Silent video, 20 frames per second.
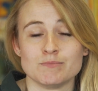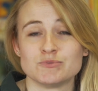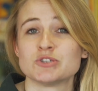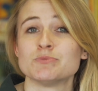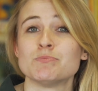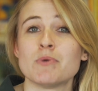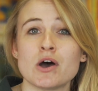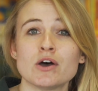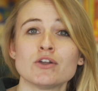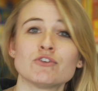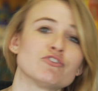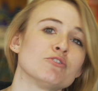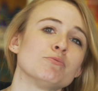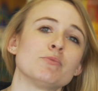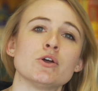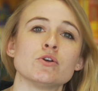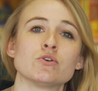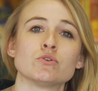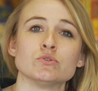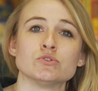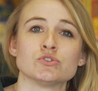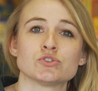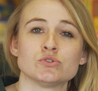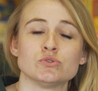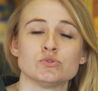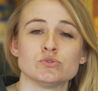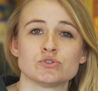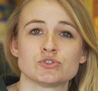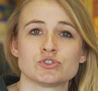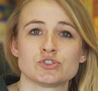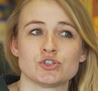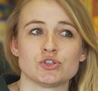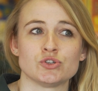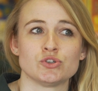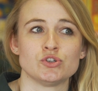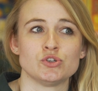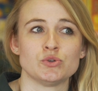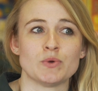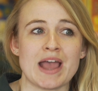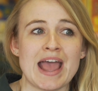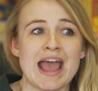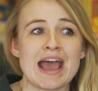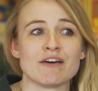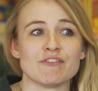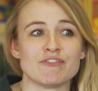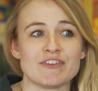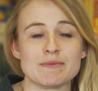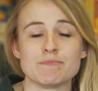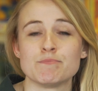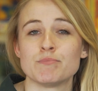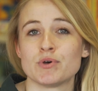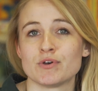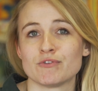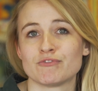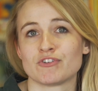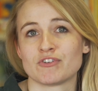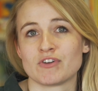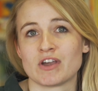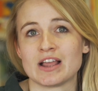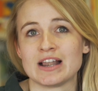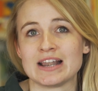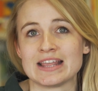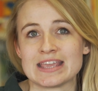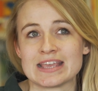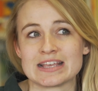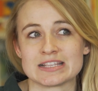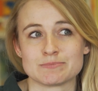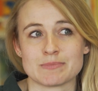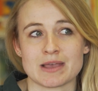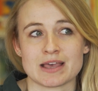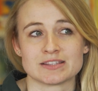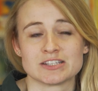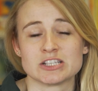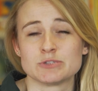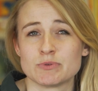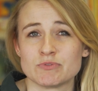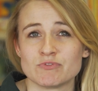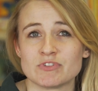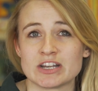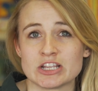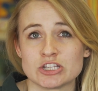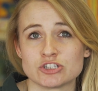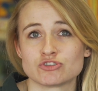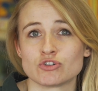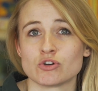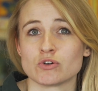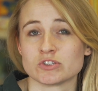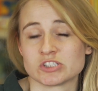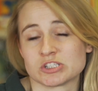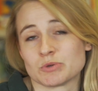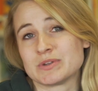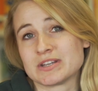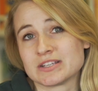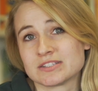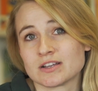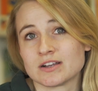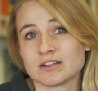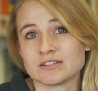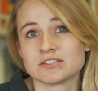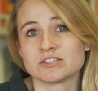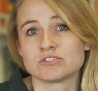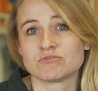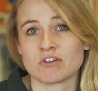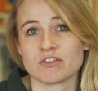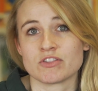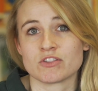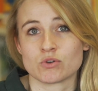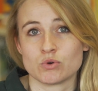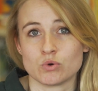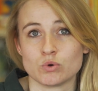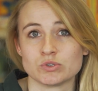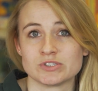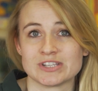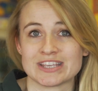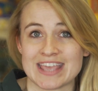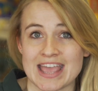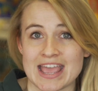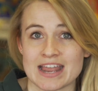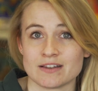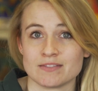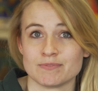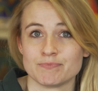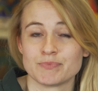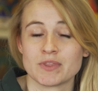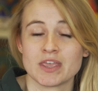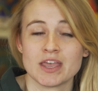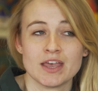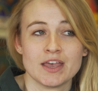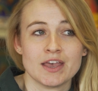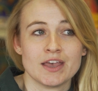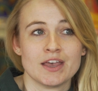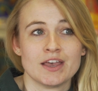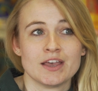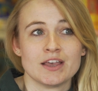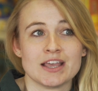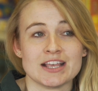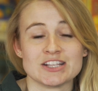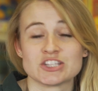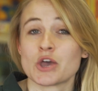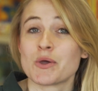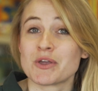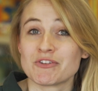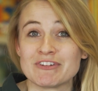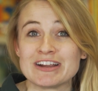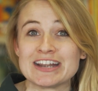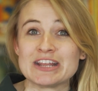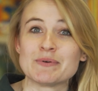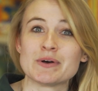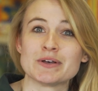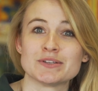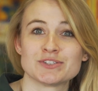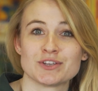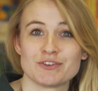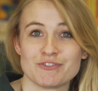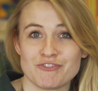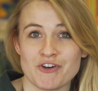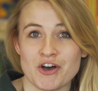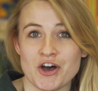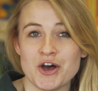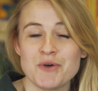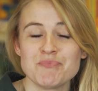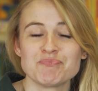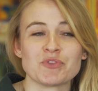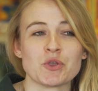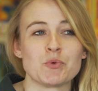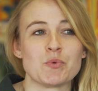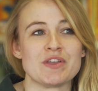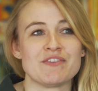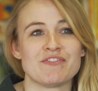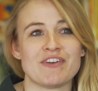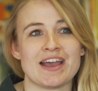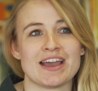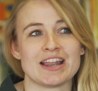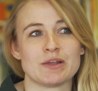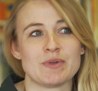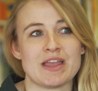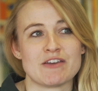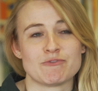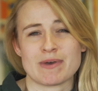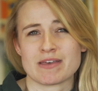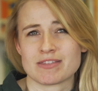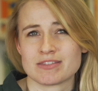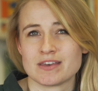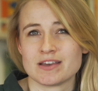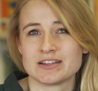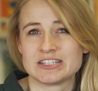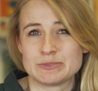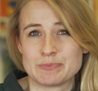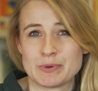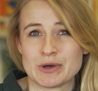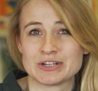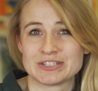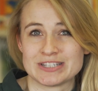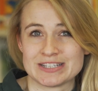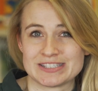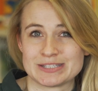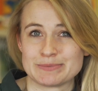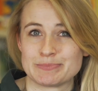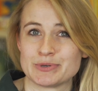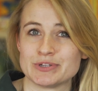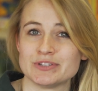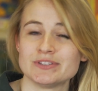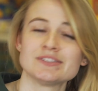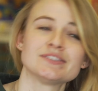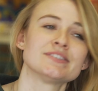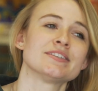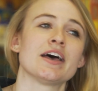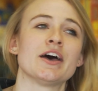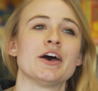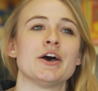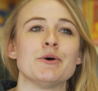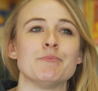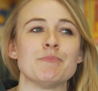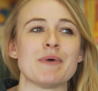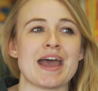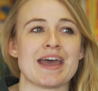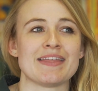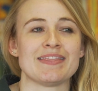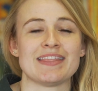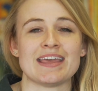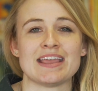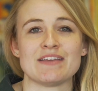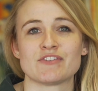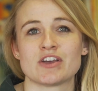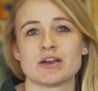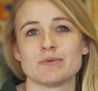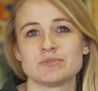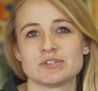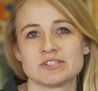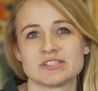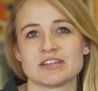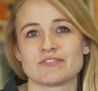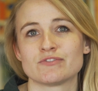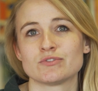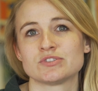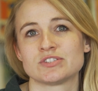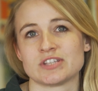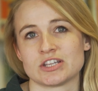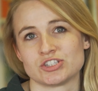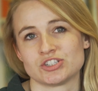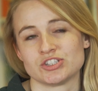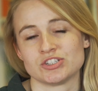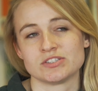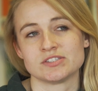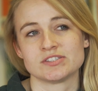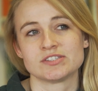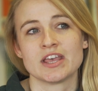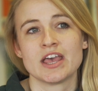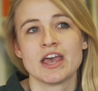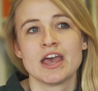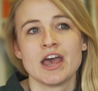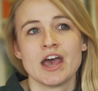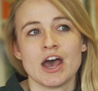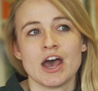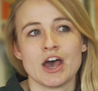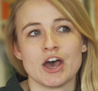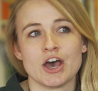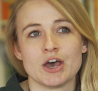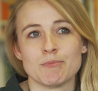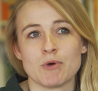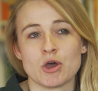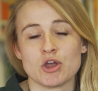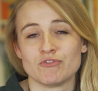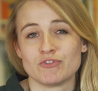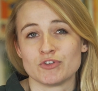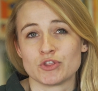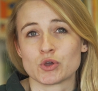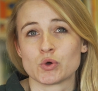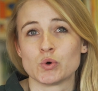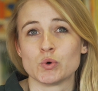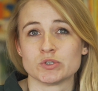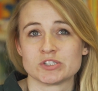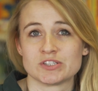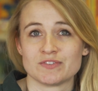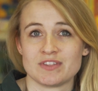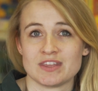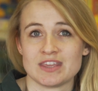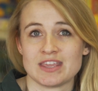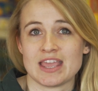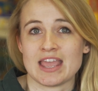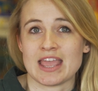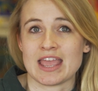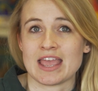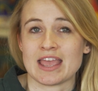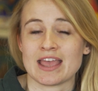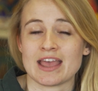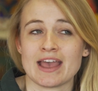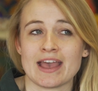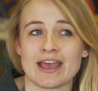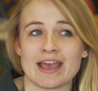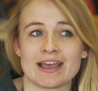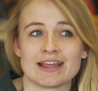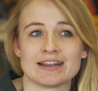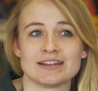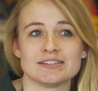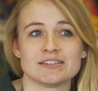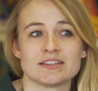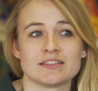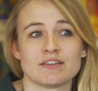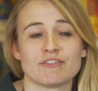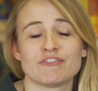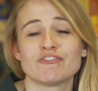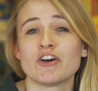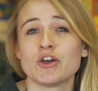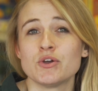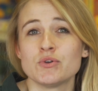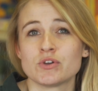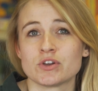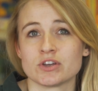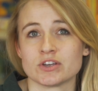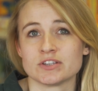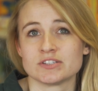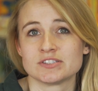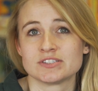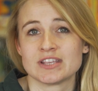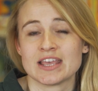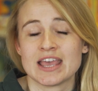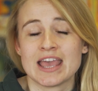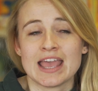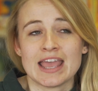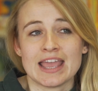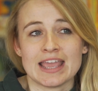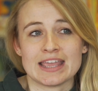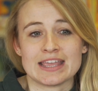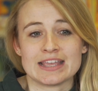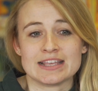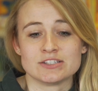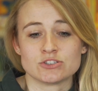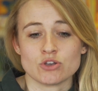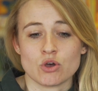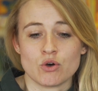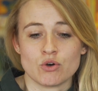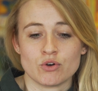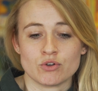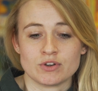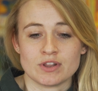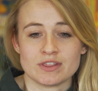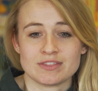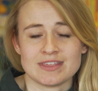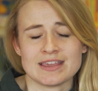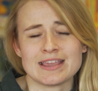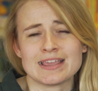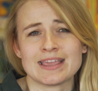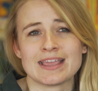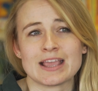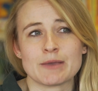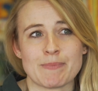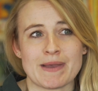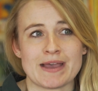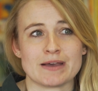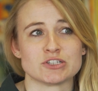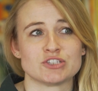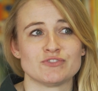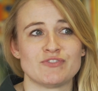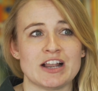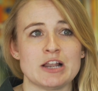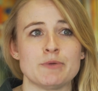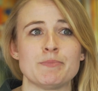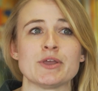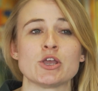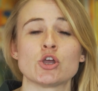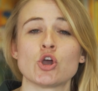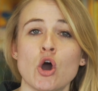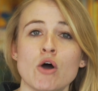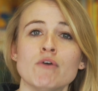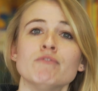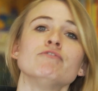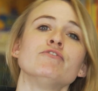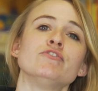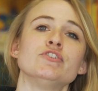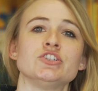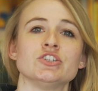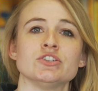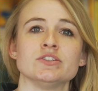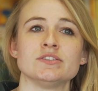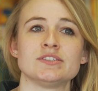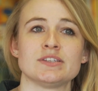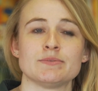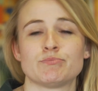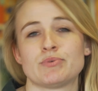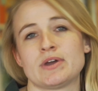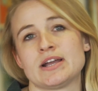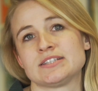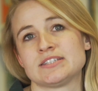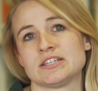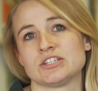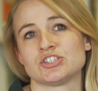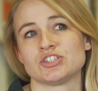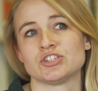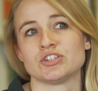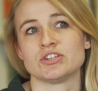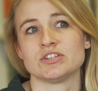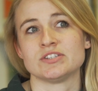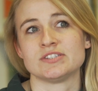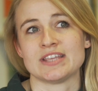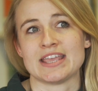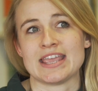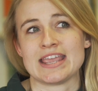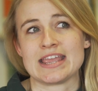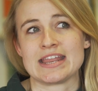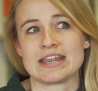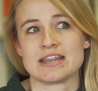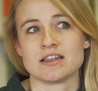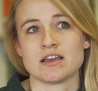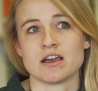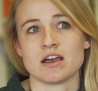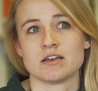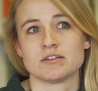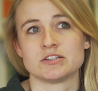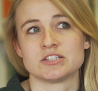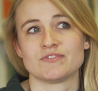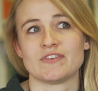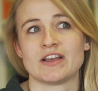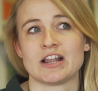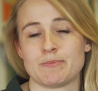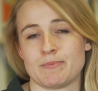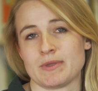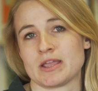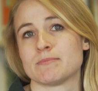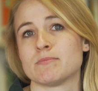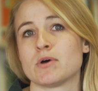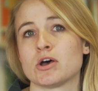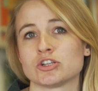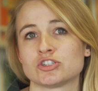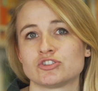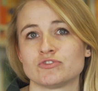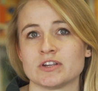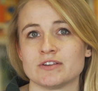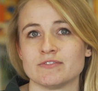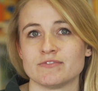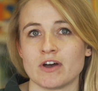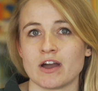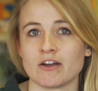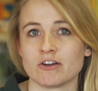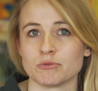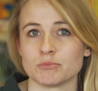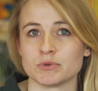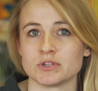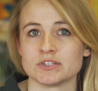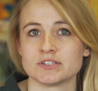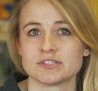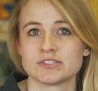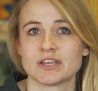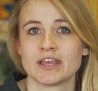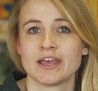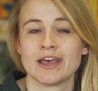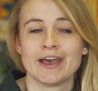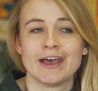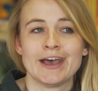demand from local schools to have input for early years maths has been really strong, so we decided to run the course again. It's going really well so far. We have about 30 participants and they've come to several sessions over the course of the year, and the focus is on thinking about developing confidence in practitioners in developing a mastery environment.